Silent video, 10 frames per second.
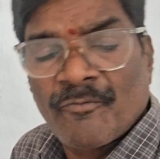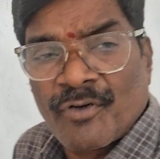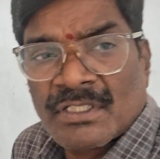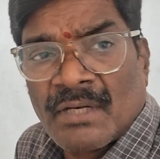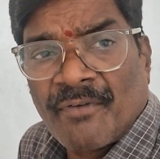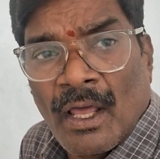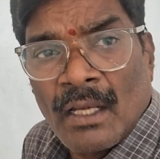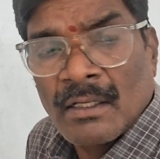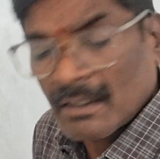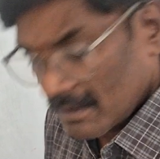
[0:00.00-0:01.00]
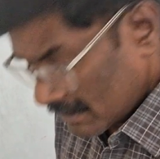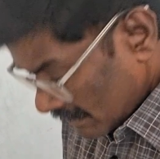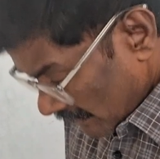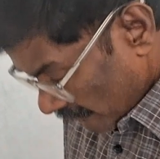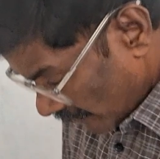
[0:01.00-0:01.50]
First of all,
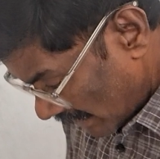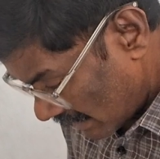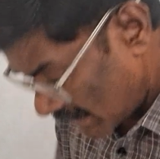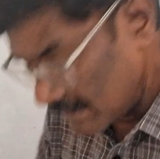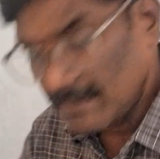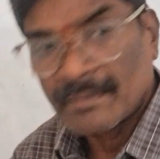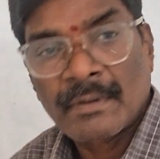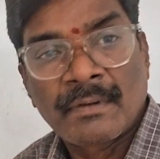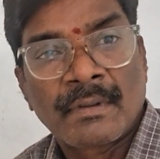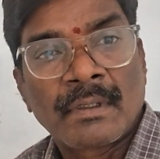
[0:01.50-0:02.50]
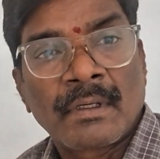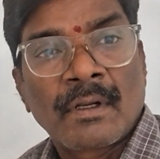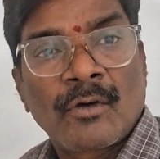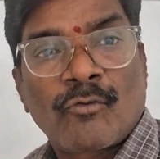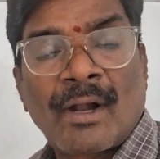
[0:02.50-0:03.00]
we learn
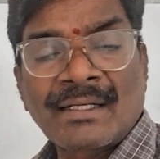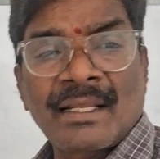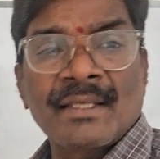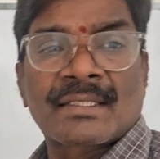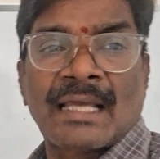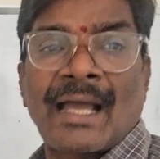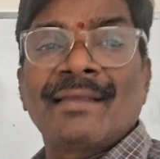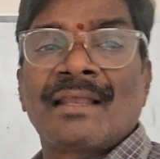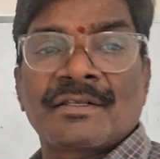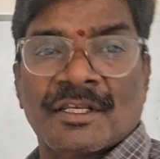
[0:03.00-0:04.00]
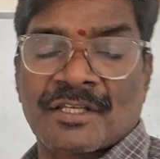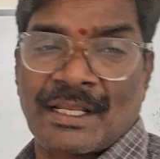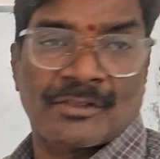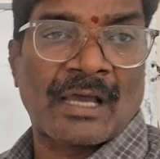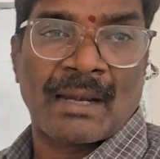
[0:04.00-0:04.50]
what is ionization
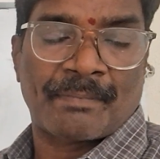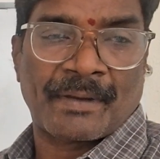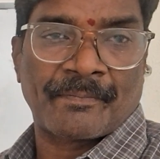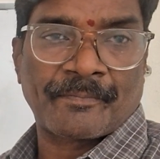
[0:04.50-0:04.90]
enthalpy.